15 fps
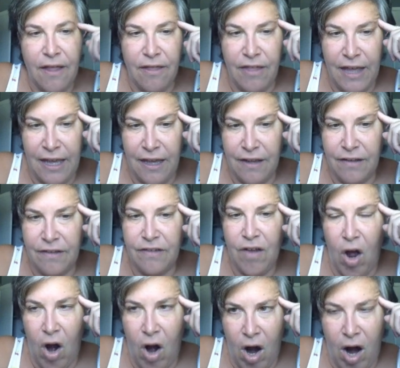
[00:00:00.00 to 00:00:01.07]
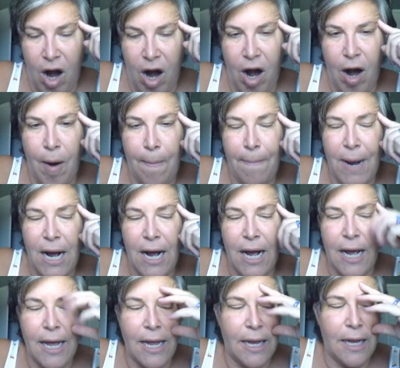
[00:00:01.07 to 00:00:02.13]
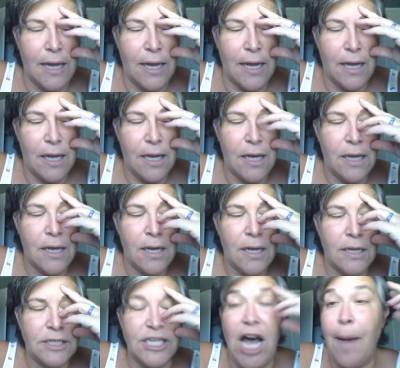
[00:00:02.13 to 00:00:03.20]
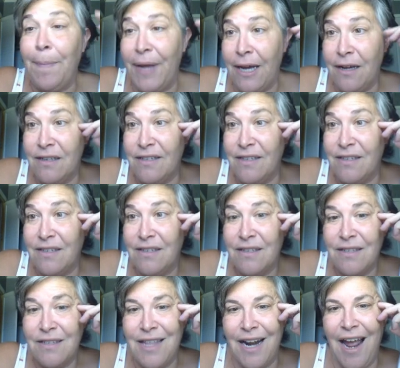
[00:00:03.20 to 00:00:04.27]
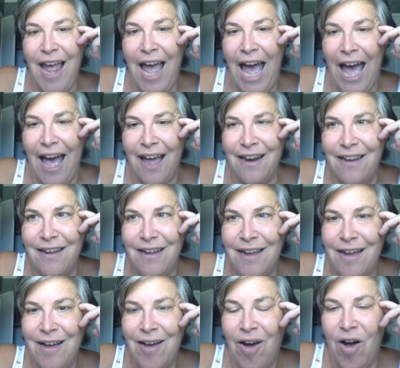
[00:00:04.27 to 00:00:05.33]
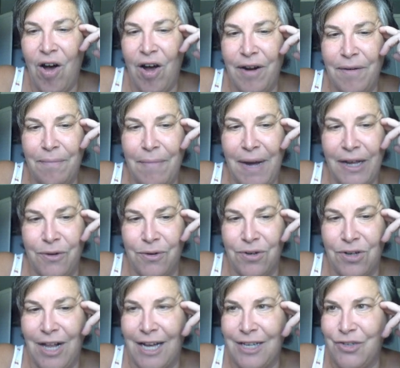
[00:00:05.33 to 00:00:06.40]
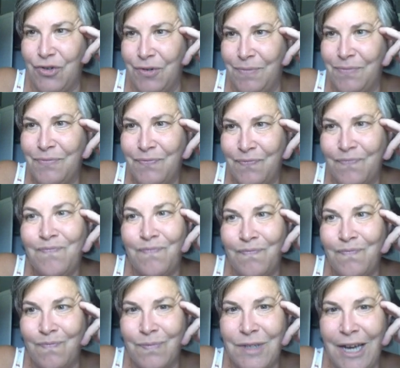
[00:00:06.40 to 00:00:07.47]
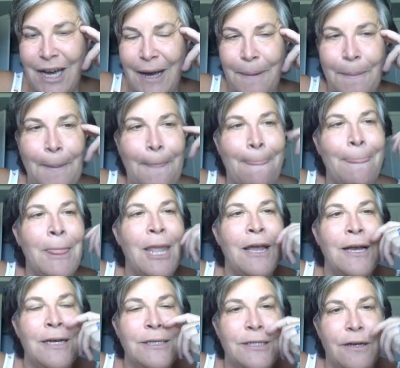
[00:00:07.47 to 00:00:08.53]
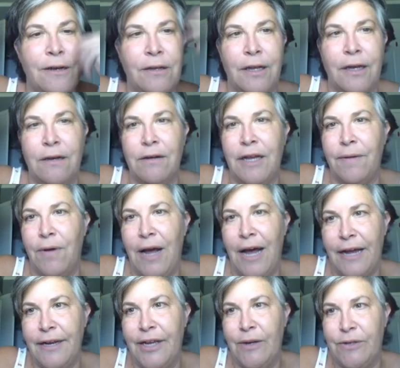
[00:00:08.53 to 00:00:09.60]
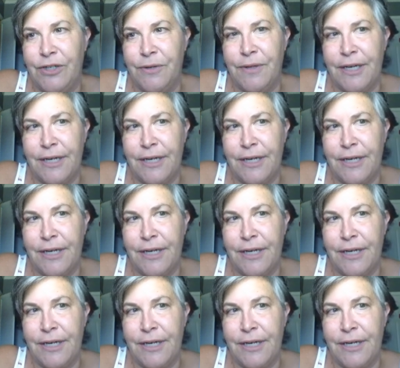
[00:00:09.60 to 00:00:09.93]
These are my topics that I had on my Google Classroom. Okay, so you're like, okay, well, how do you do